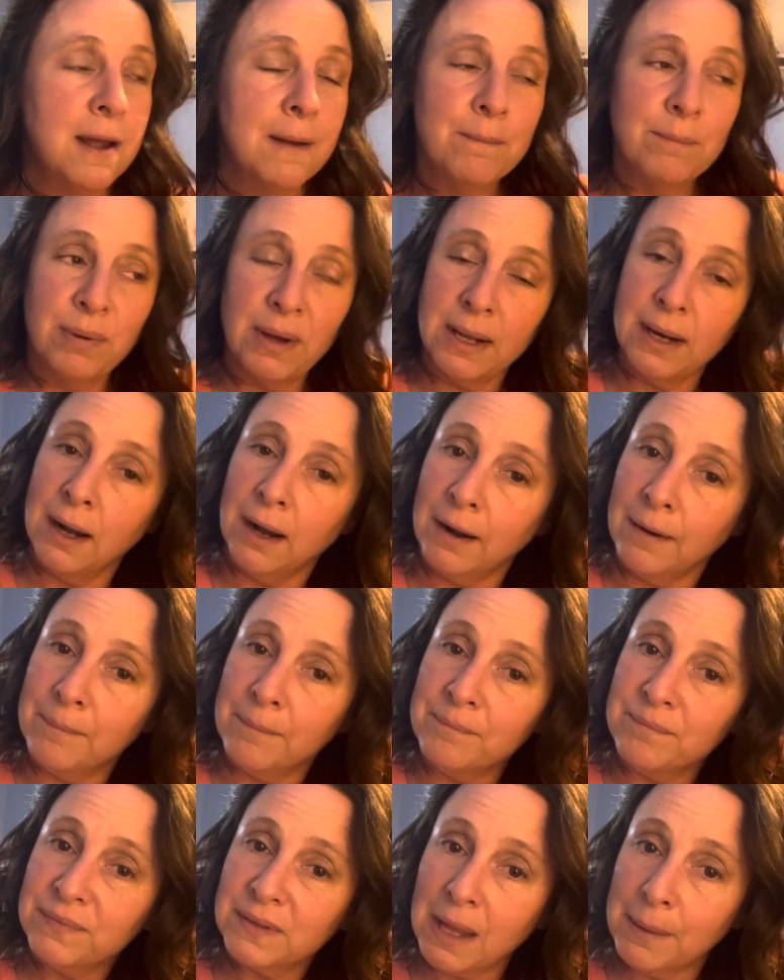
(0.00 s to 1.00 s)
But
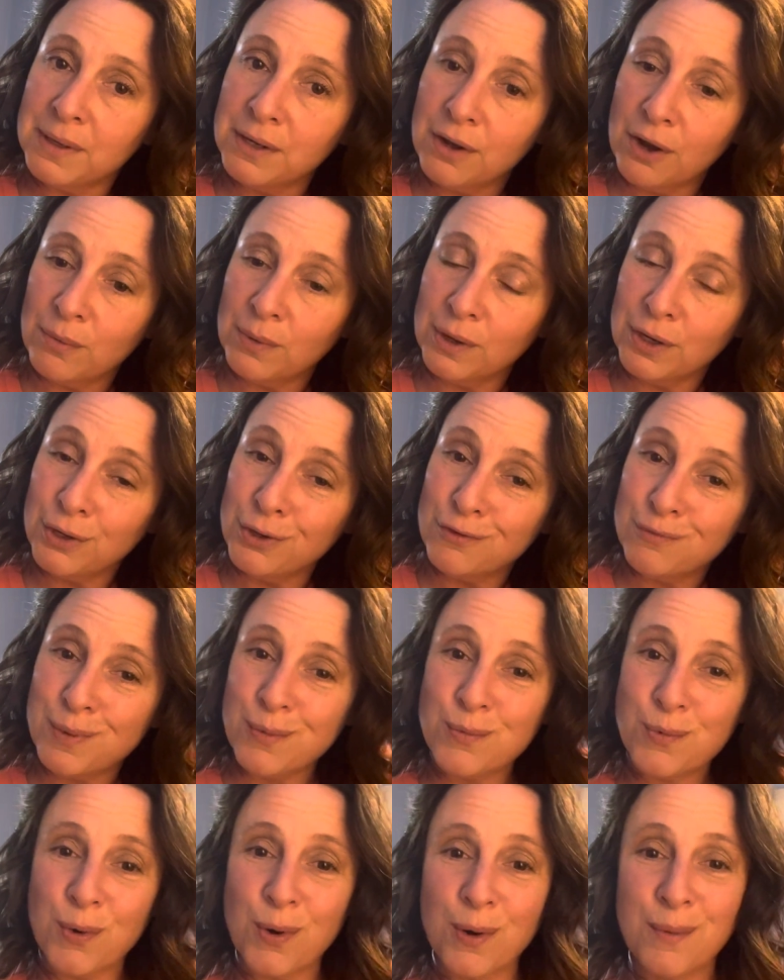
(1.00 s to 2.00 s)
um, let me know what you've
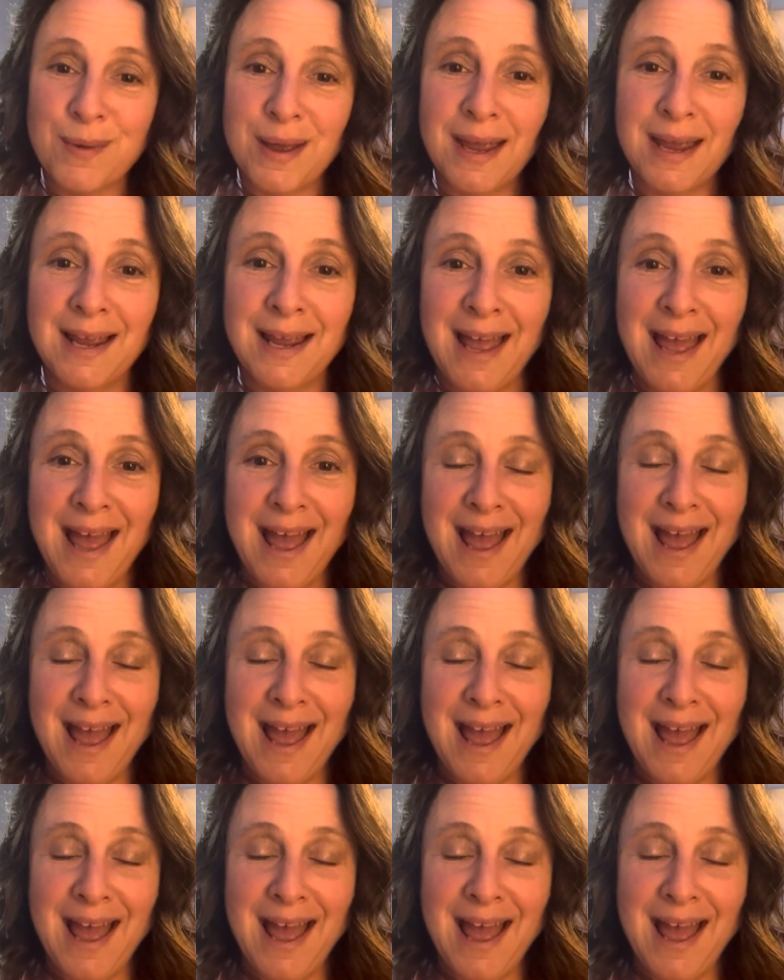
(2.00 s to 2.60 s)
been warming.